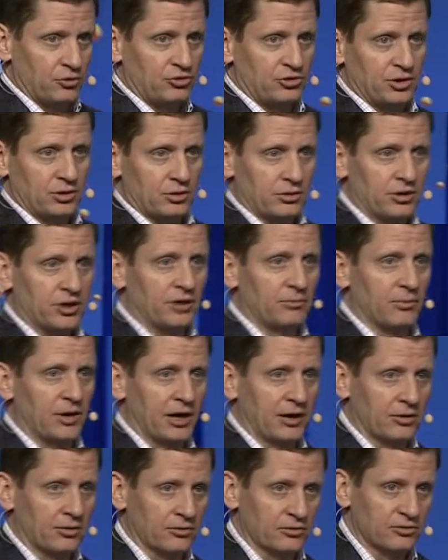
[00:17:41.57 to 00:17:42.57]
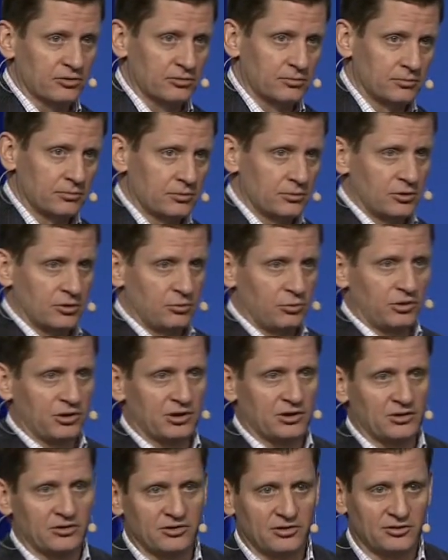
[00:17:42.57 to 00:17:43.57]
machine learning models
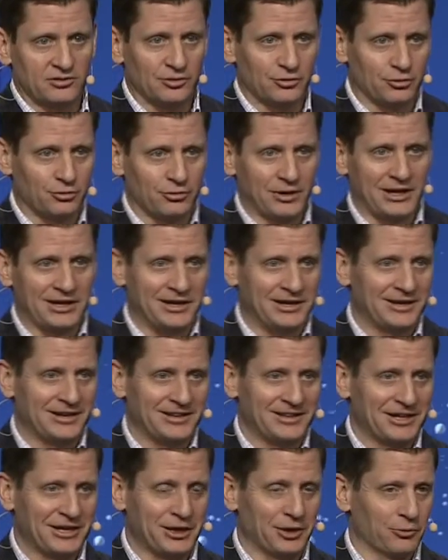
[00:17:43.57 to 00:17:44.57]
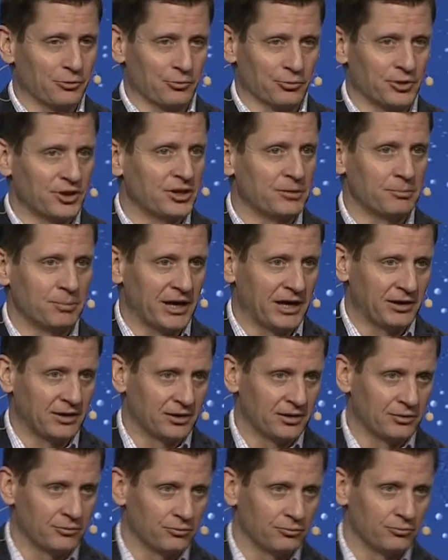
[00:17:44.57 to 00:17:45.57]
with consistent training, they get really bad,
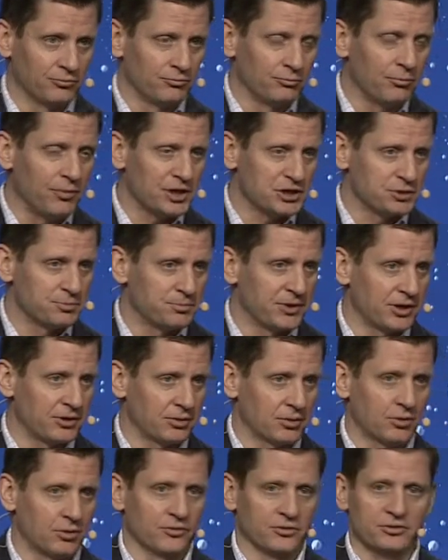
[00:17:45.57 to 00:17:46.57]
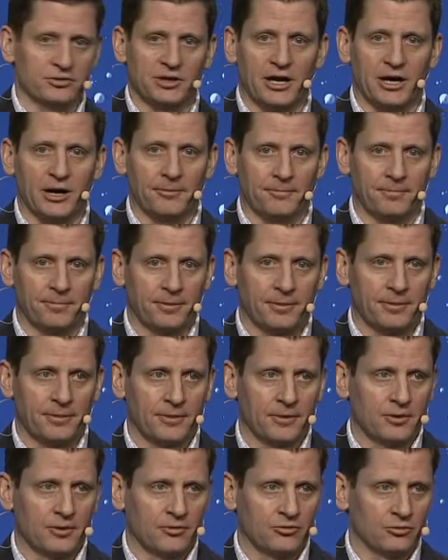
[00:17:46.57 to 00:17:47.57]
much better over time.
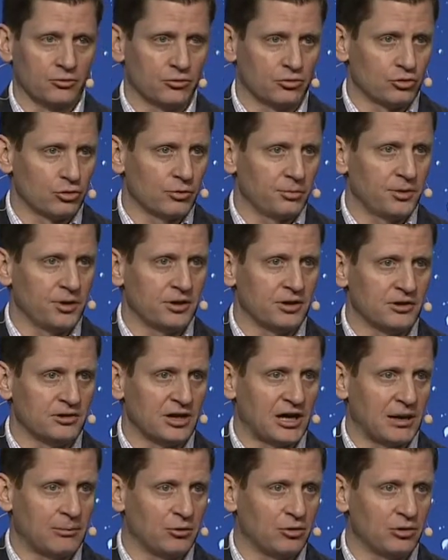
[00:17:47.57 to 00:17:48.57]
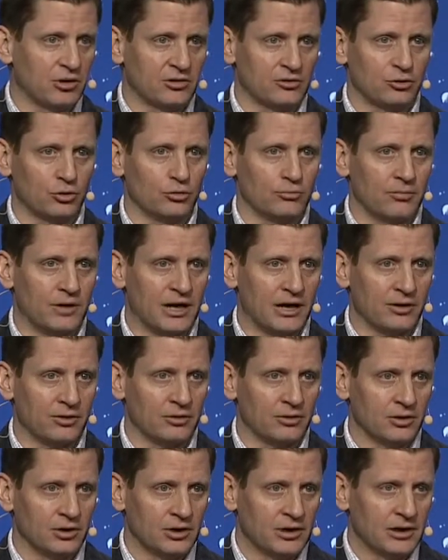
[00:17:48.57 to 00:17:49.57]
So, in a short period of time, you get to a
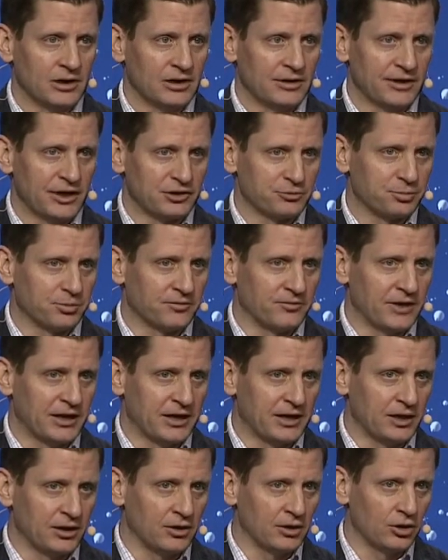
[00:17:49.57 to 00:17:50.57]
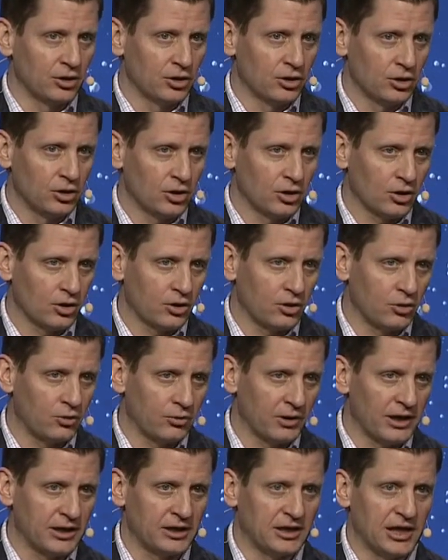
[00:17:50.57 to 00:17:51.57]
model that's providing
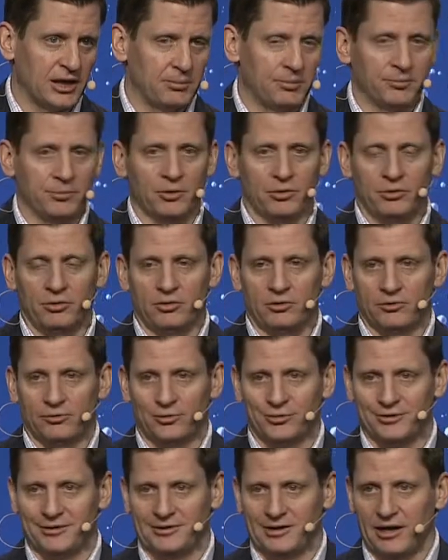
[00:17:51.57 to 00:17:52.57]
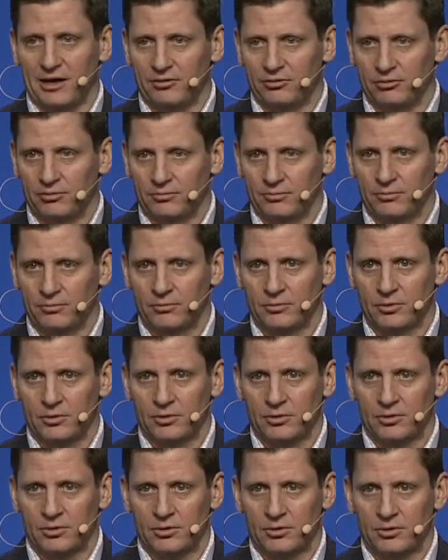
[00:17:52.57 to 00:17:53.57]
great capabilities for detection,
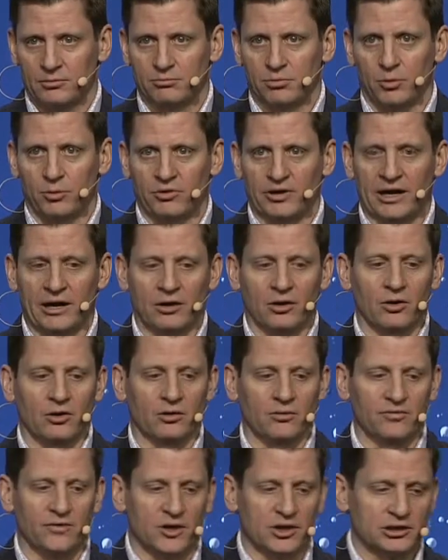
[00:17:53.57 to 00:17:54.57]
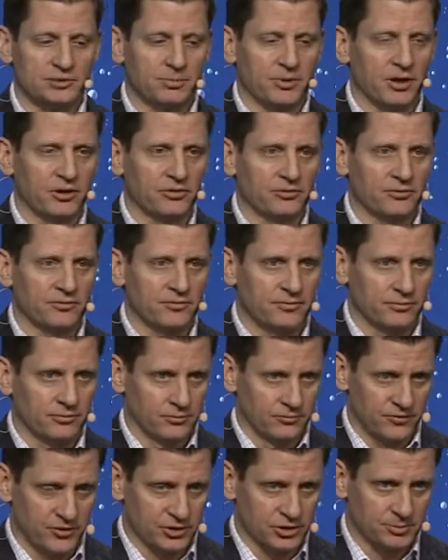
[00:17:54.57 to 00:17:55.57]
but without all the false,
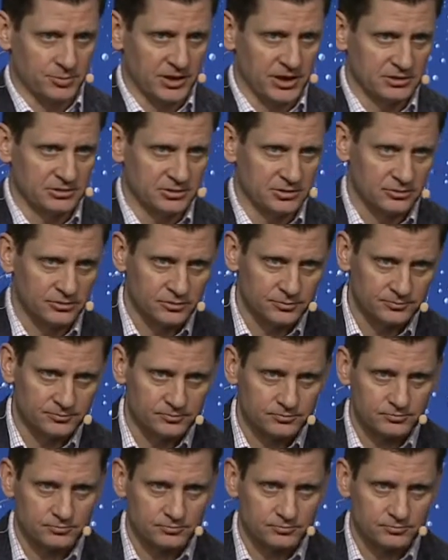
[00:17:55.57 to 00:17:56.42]
false positives.